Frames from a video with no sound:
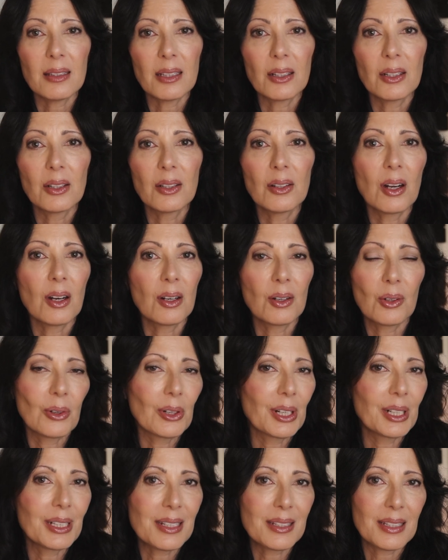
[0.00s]
There are
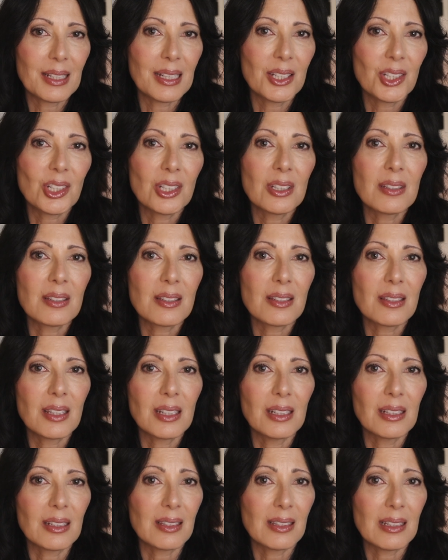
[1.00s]
organizations
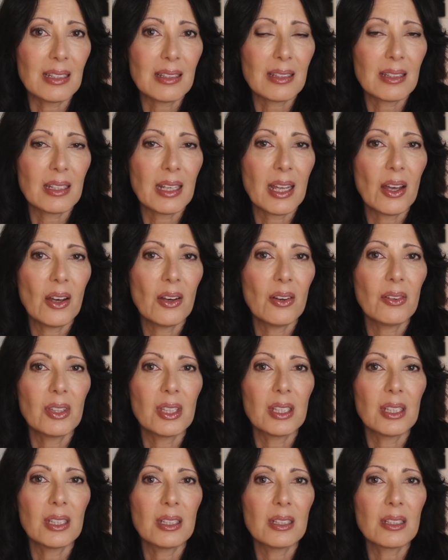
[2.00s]
that exist now
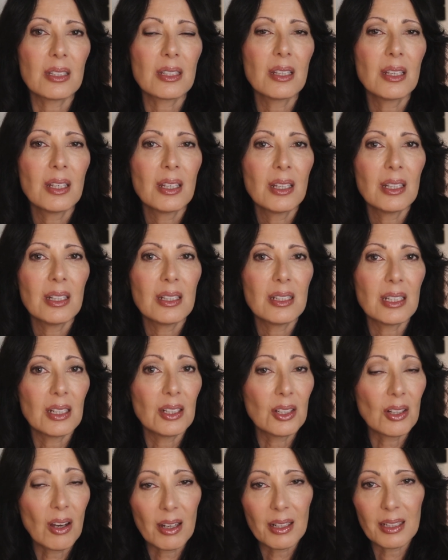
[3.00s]
that did
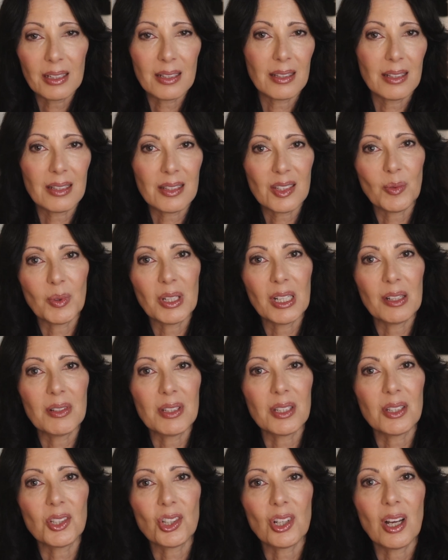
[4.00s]
not exist when I
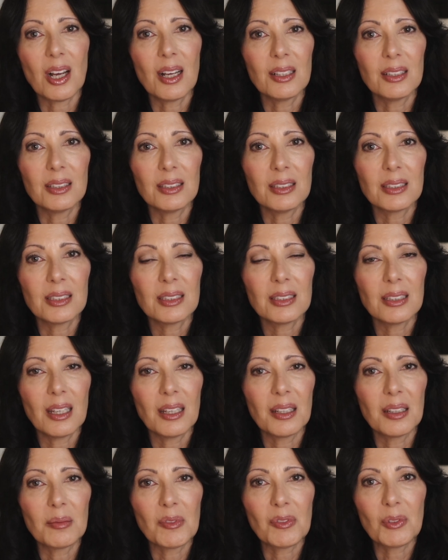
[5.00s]
was a child.
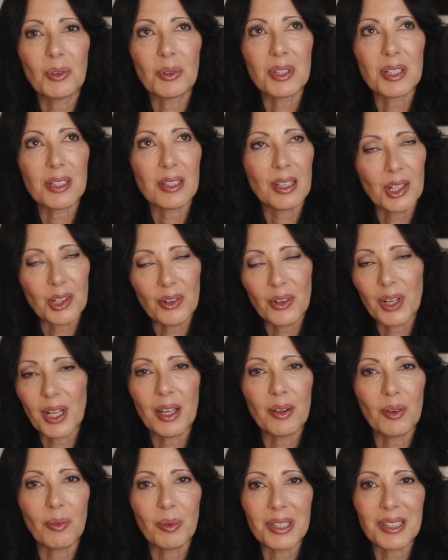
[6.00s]
Of course, the
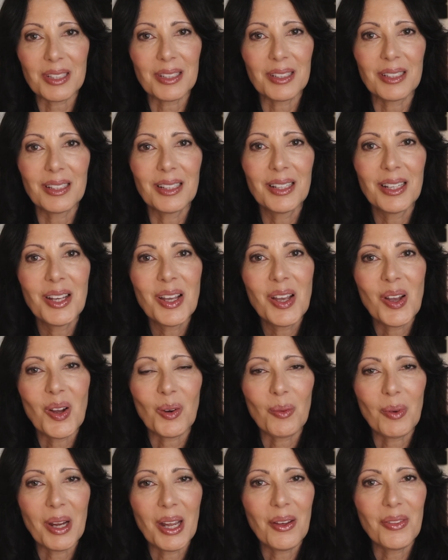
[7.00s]
internet wasn't
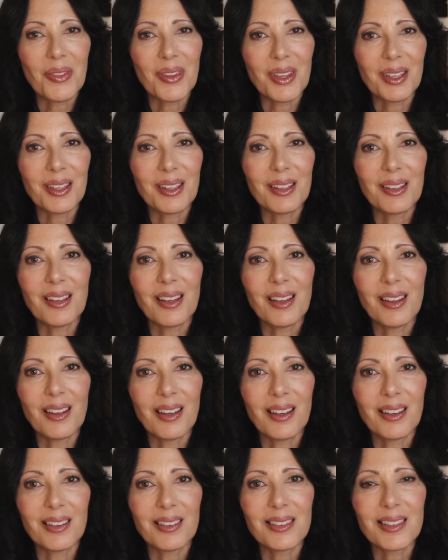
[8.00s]
around then,
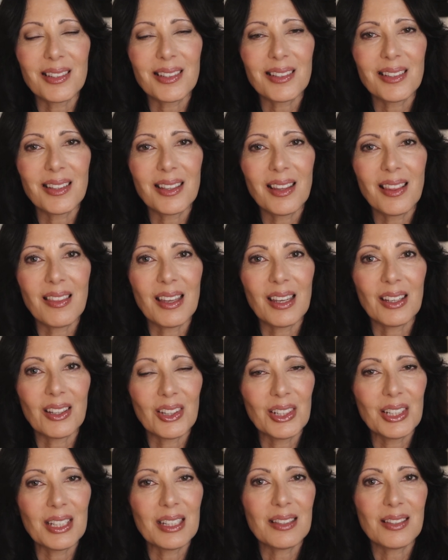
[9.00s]
and thank
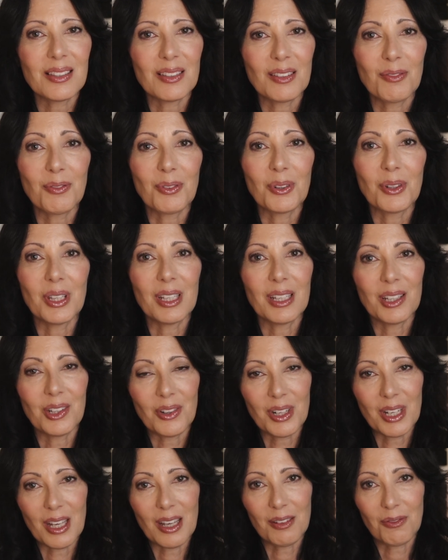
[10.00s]
goodness for the
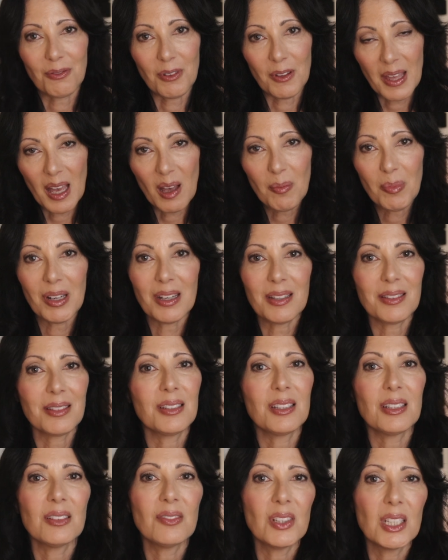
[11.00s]
internet for that
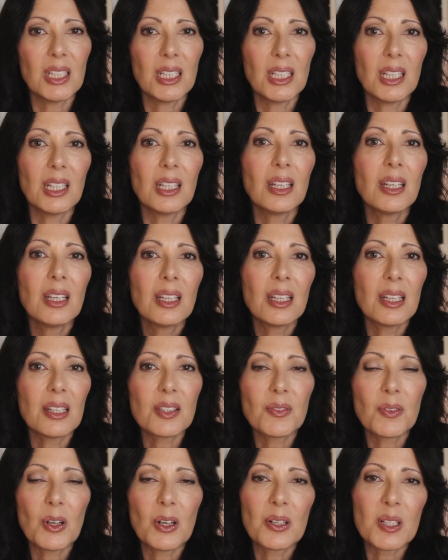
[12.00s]
positivity
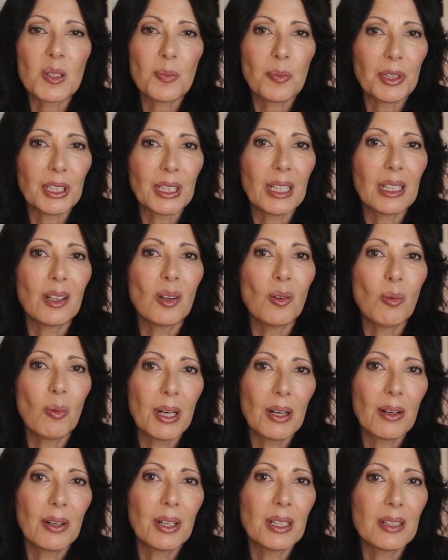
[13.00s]
as far as bringing
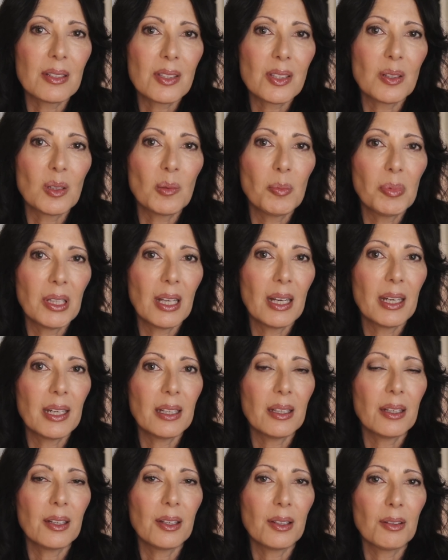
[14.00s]
awareness to the
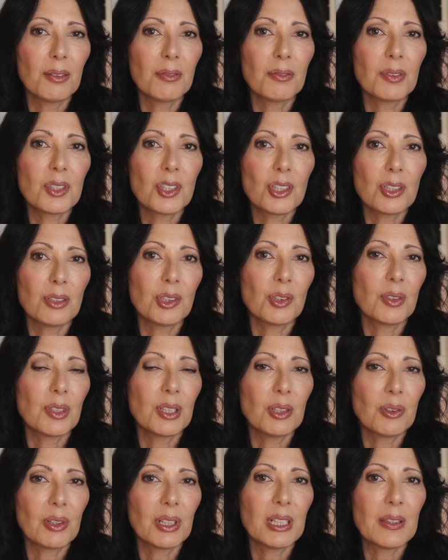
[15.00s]
plight of
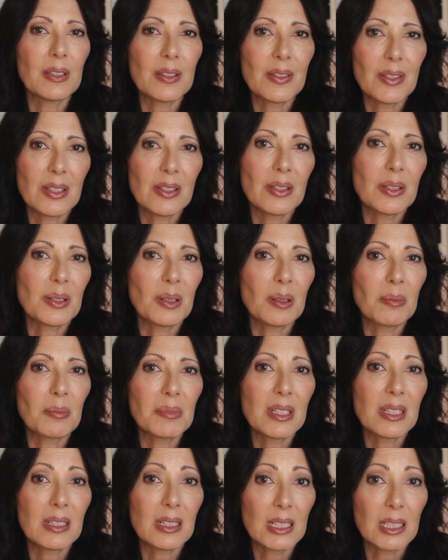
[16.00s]
children who are in the system
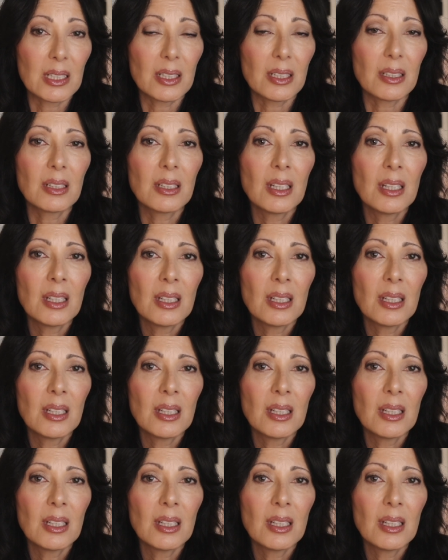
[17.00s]
still.